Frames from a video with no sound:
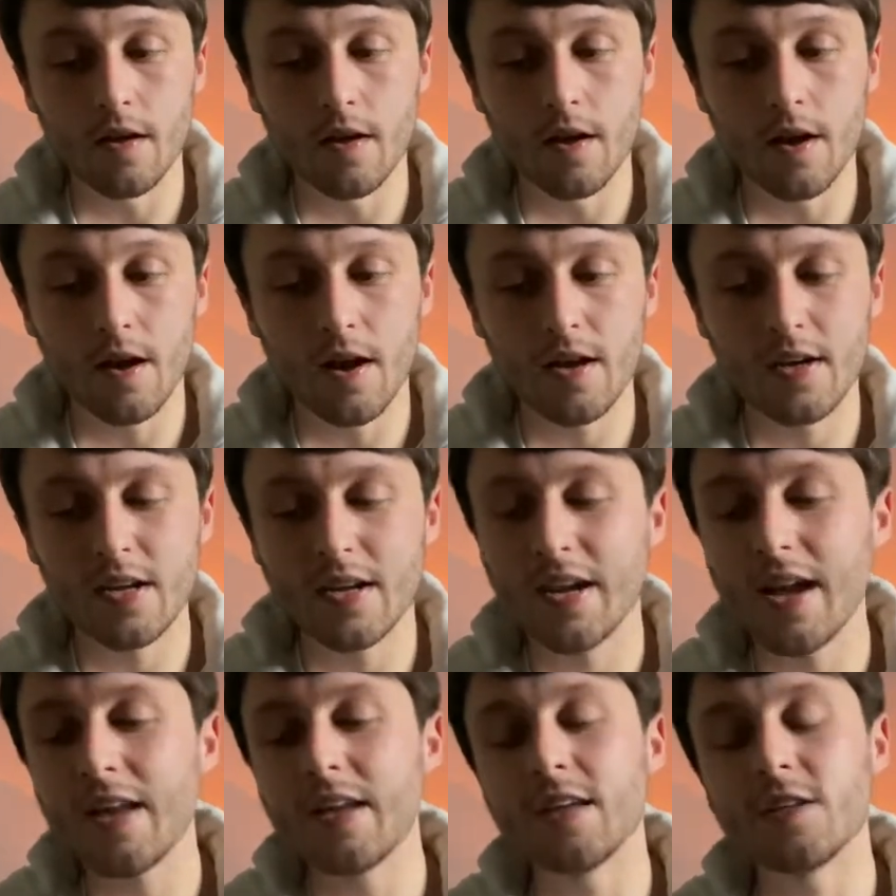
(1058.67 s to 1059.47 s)

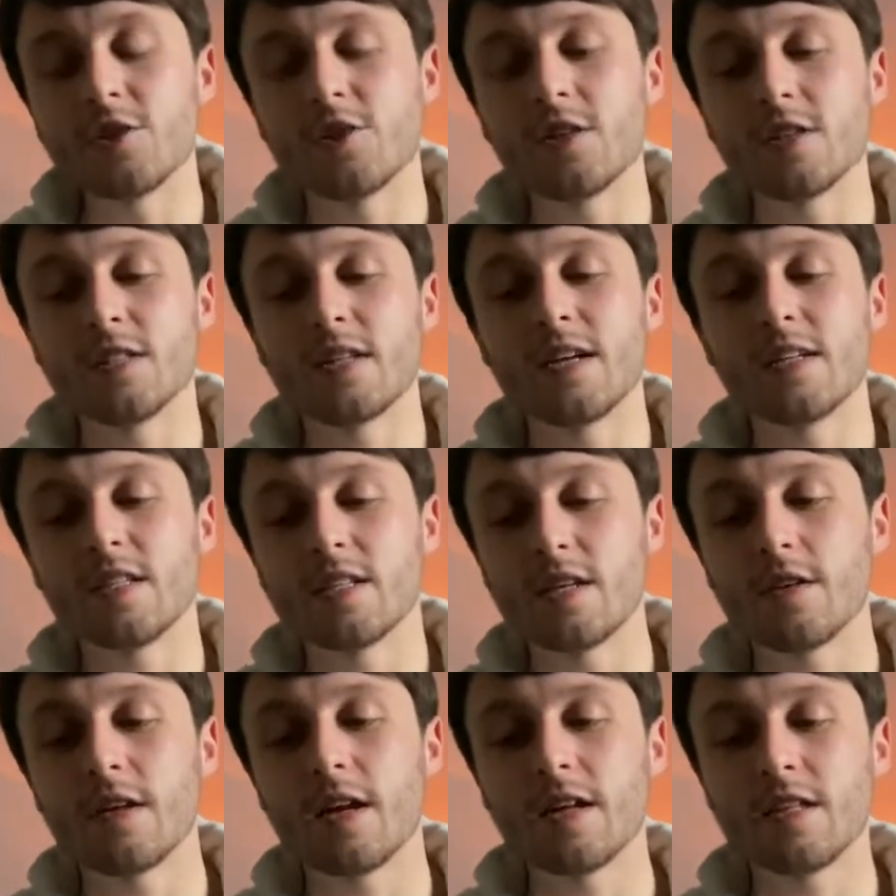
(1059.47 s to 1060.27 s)
again, it's
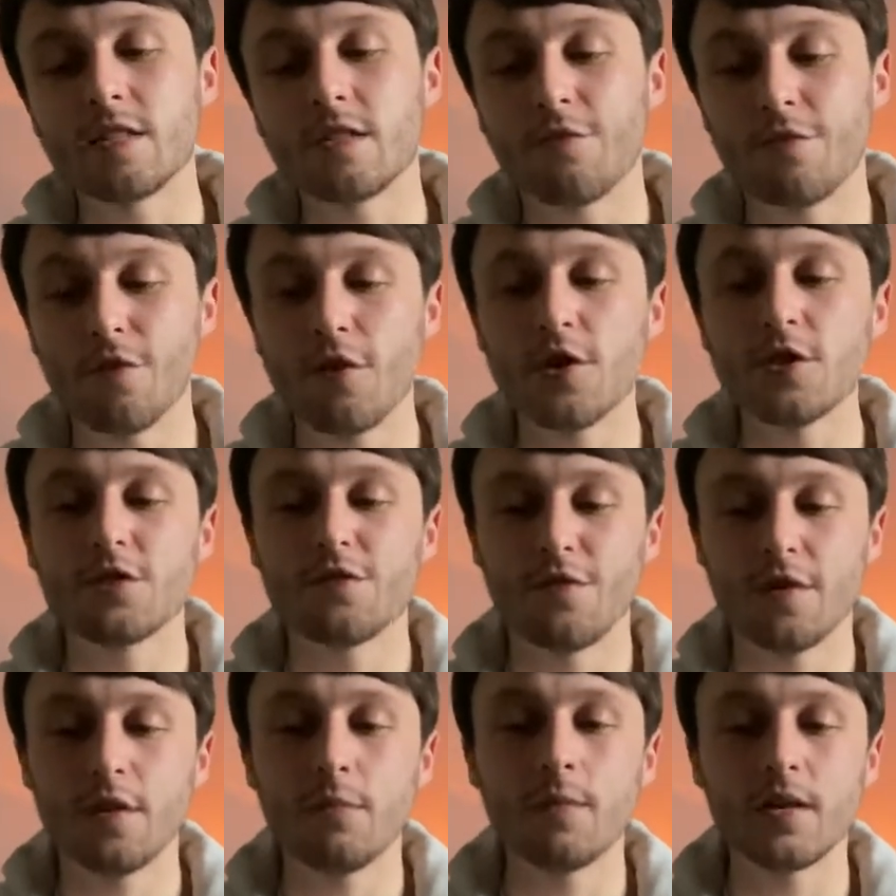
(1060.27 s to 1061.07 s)
the
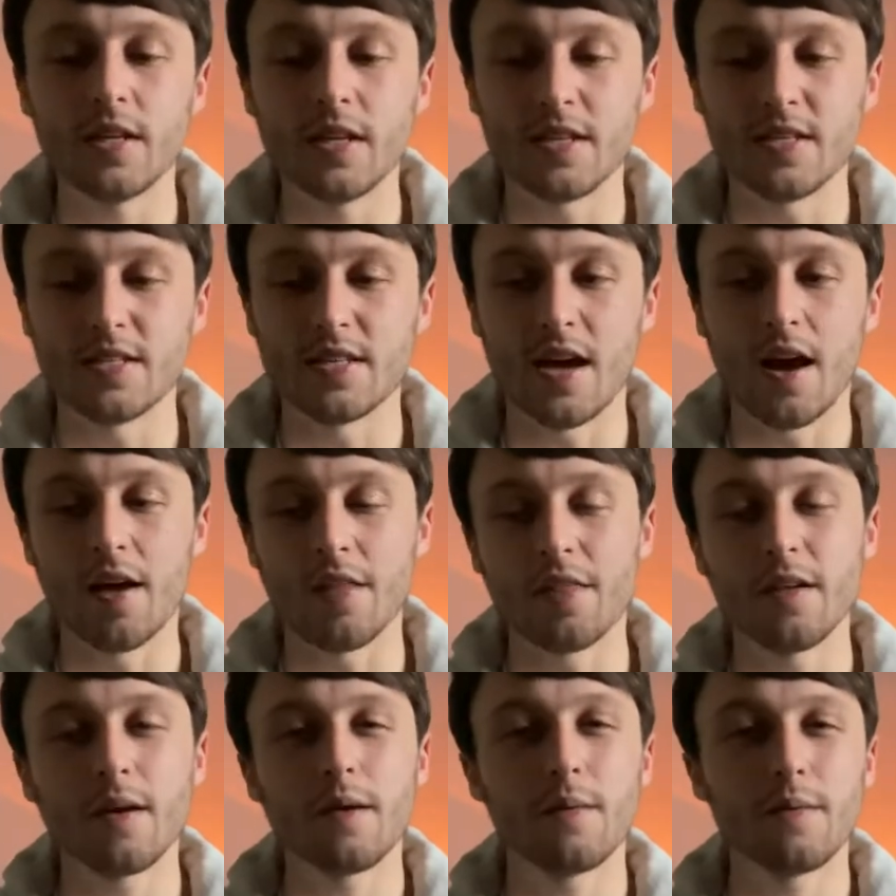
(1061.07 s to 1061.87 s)
first film in this set. I
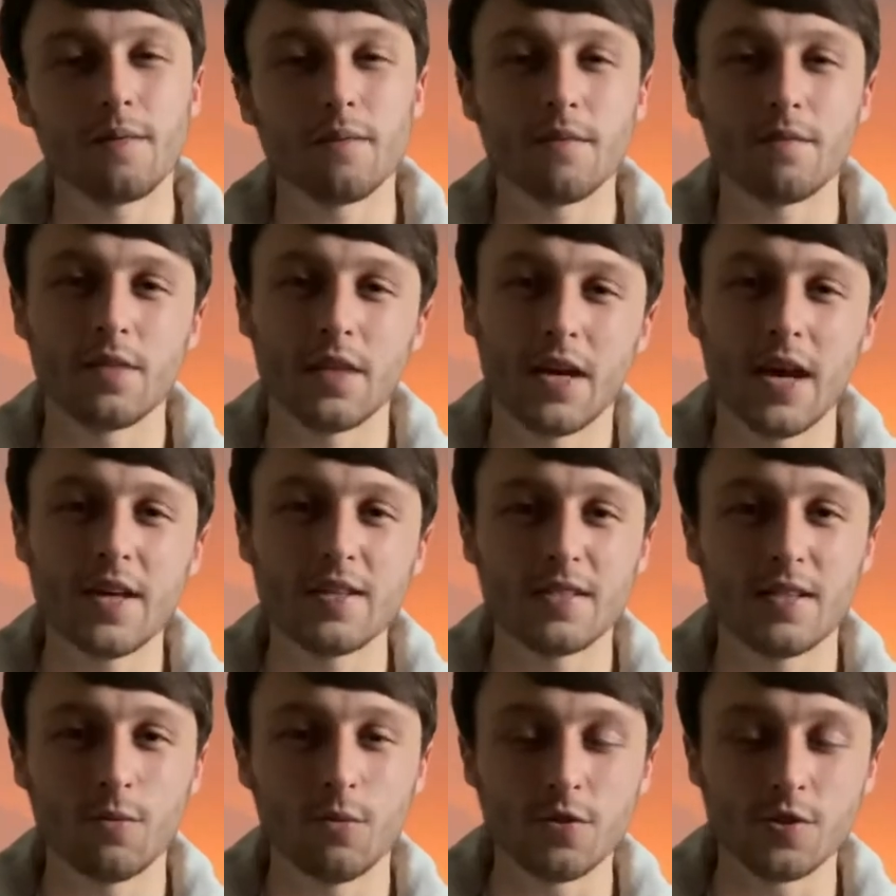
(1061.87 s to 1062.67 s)
think the
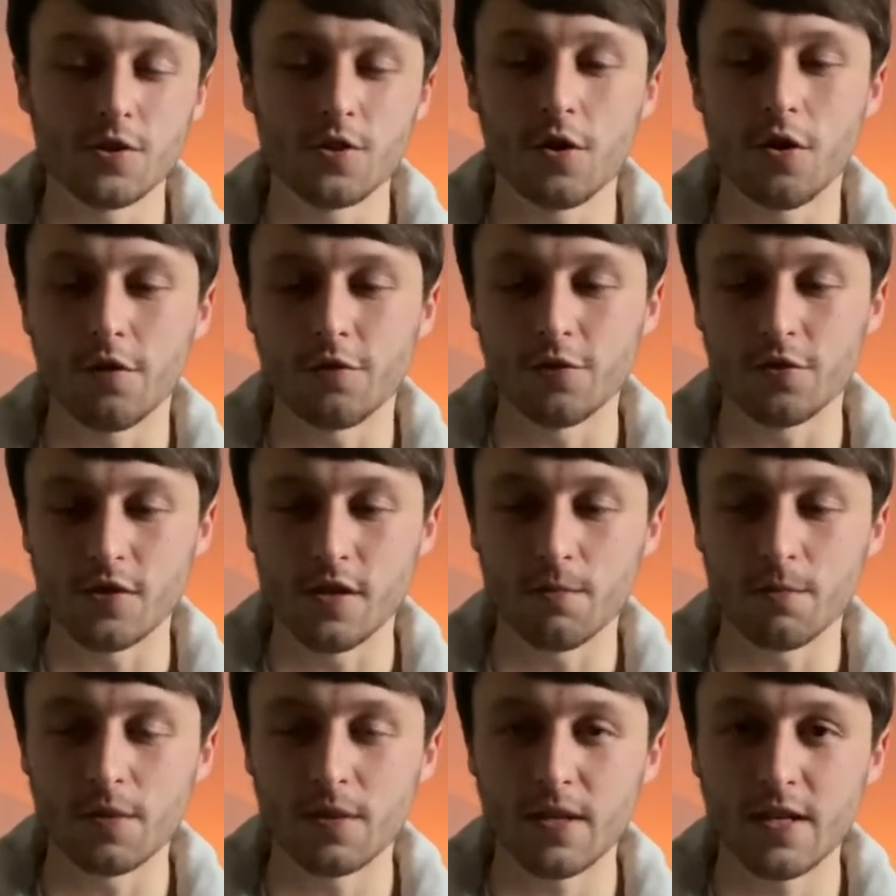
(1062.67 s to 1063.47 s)
Ghastly One sort of does
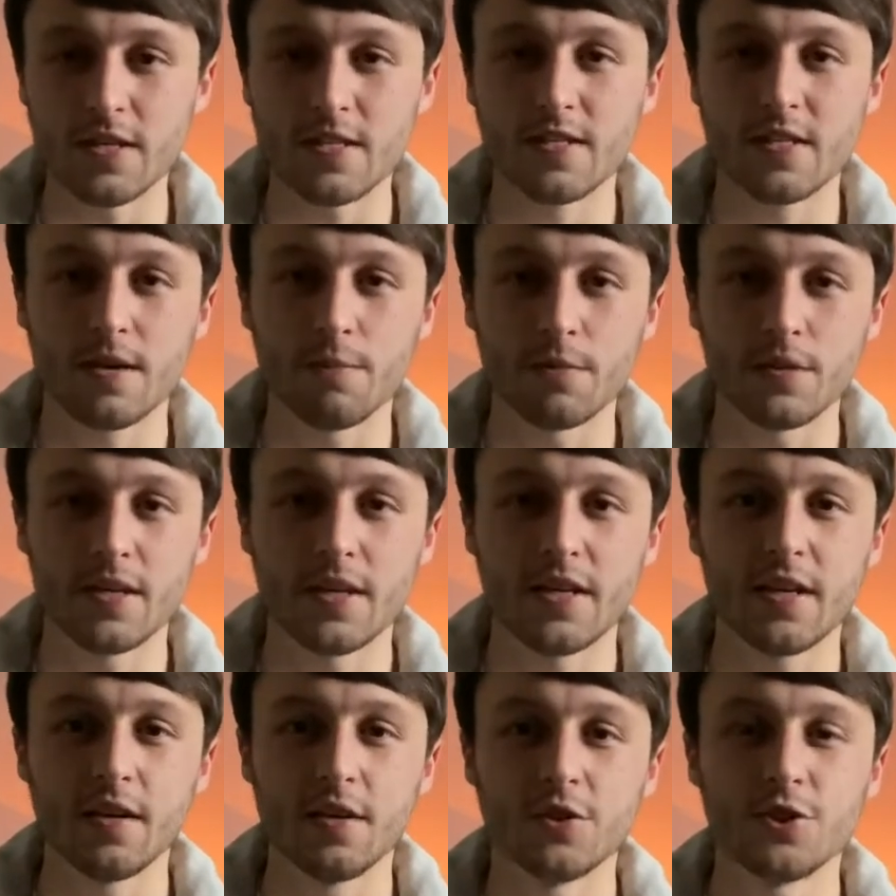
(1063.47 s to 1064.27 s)
it, but this in
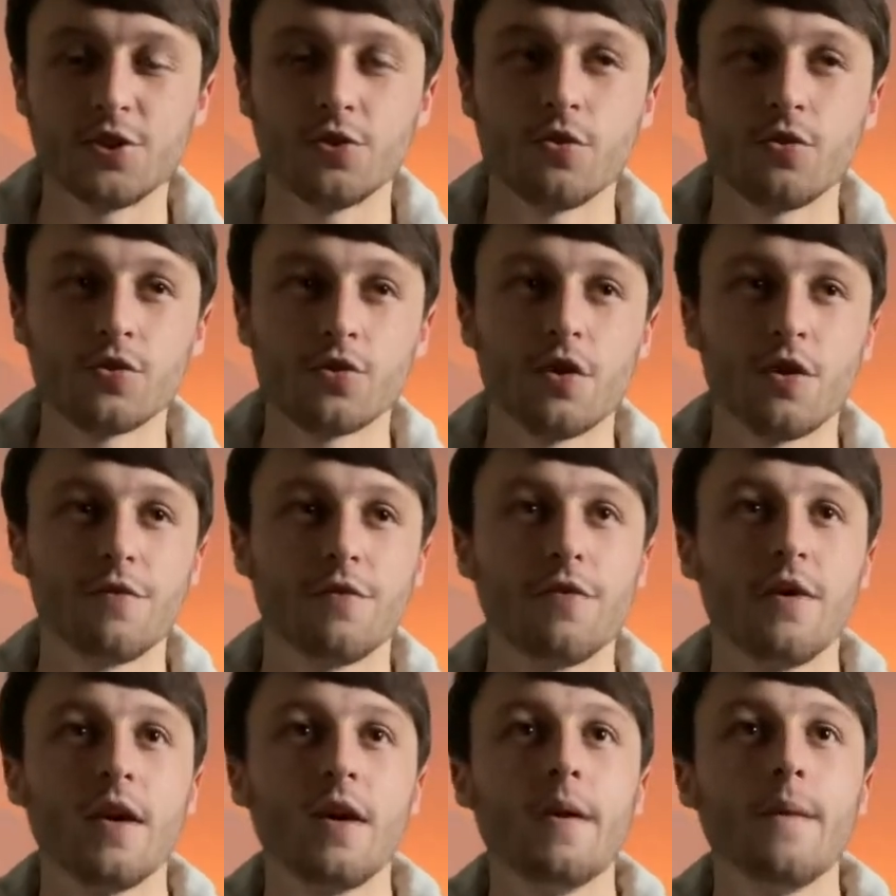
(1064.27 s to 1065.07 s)
particular shows
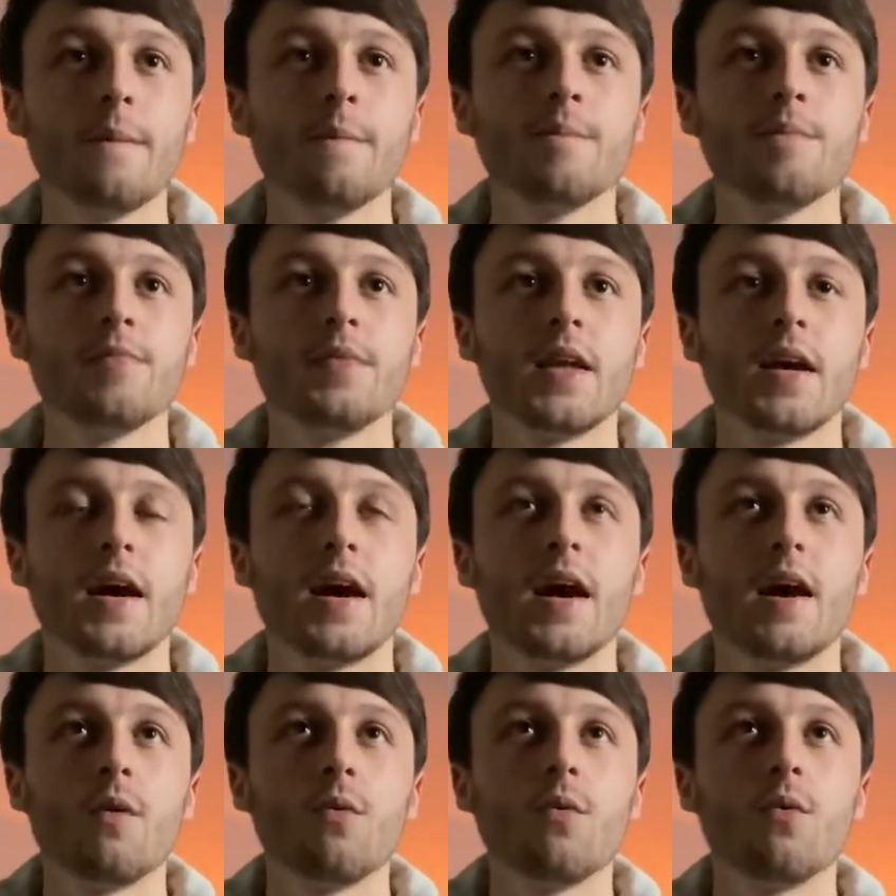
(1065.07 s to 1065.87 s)
off
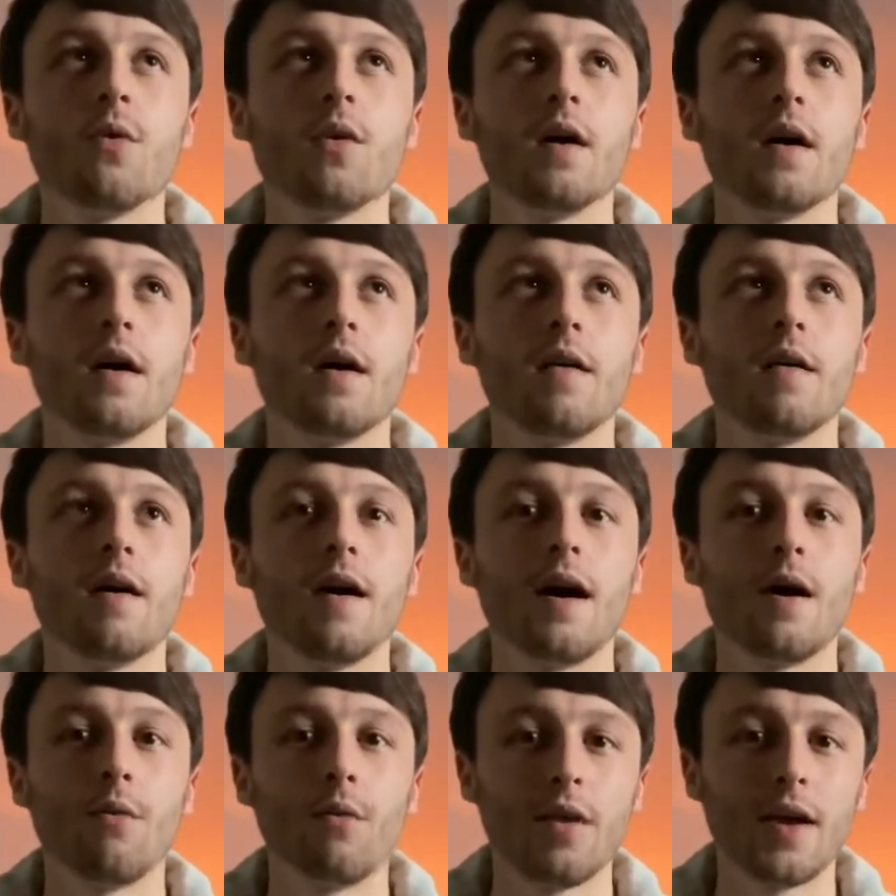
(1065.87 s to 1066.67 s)
how
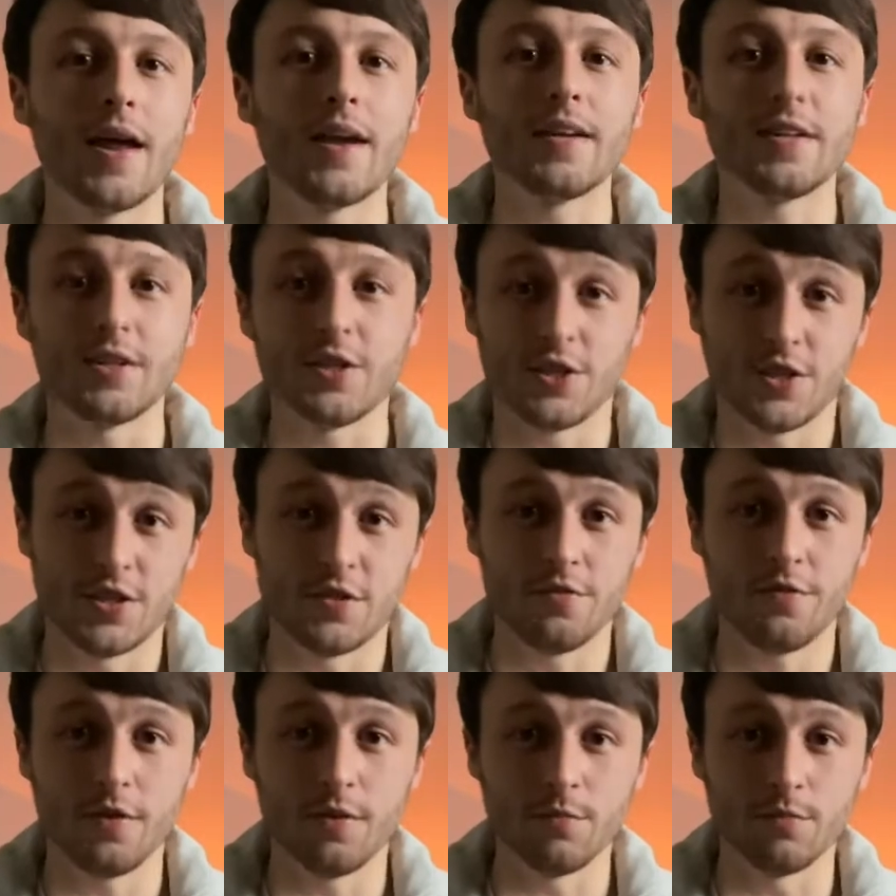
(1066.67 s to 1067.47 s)
outlandish his
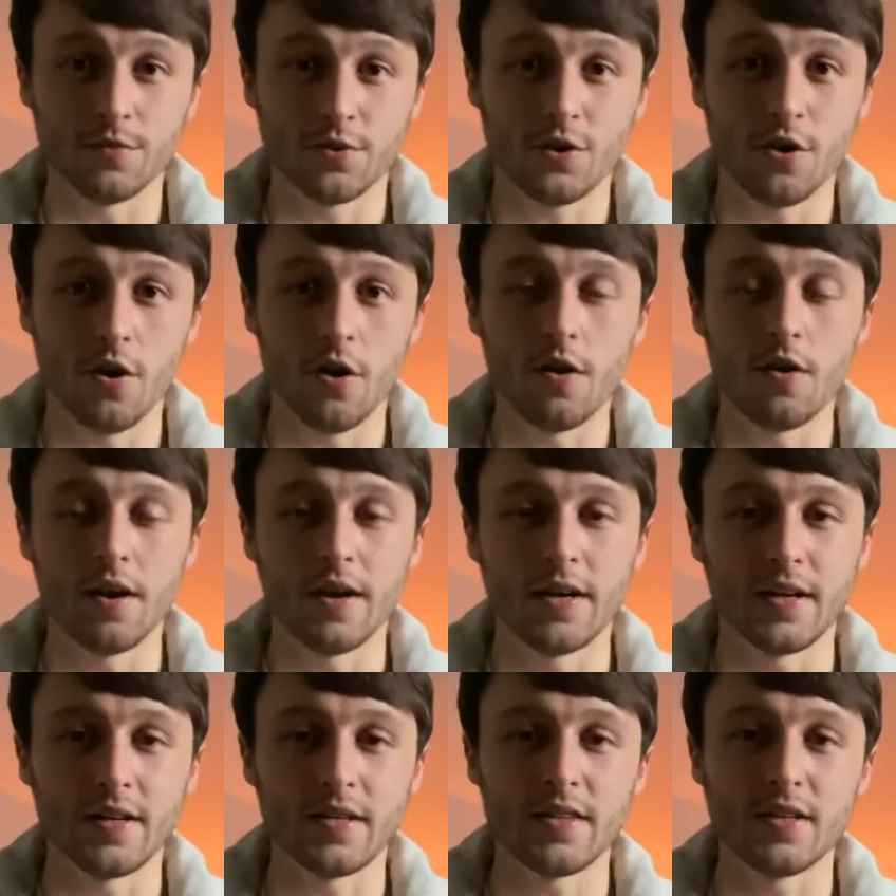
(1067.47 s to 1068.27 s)
films got.
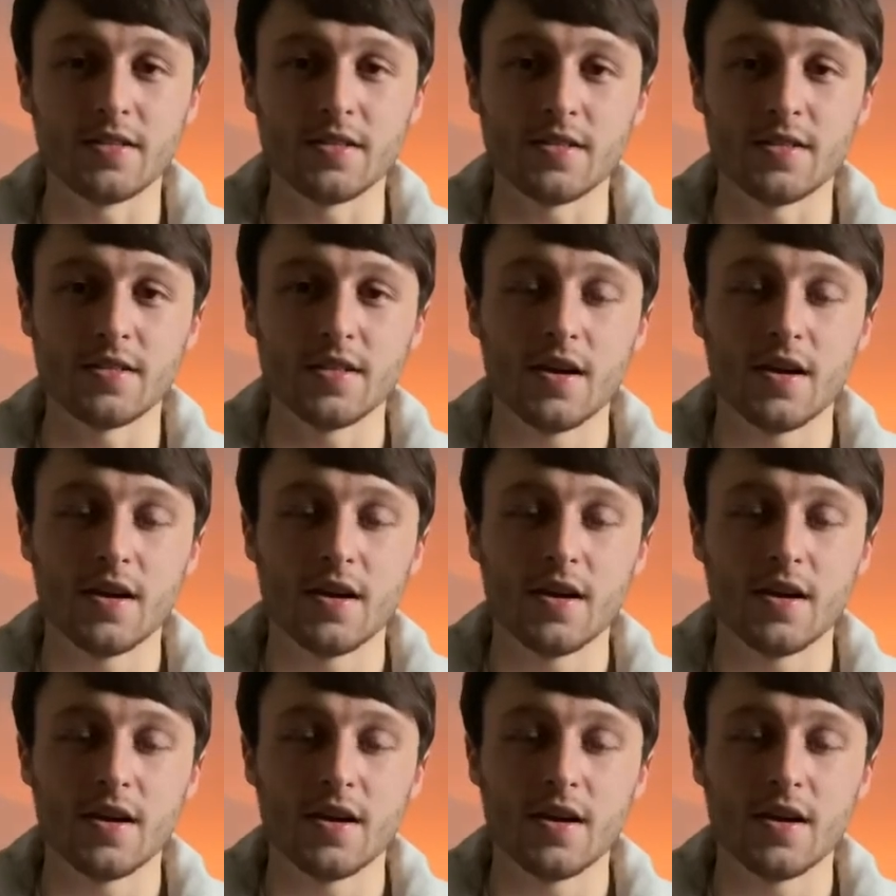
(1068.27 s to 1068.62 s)
Like, there's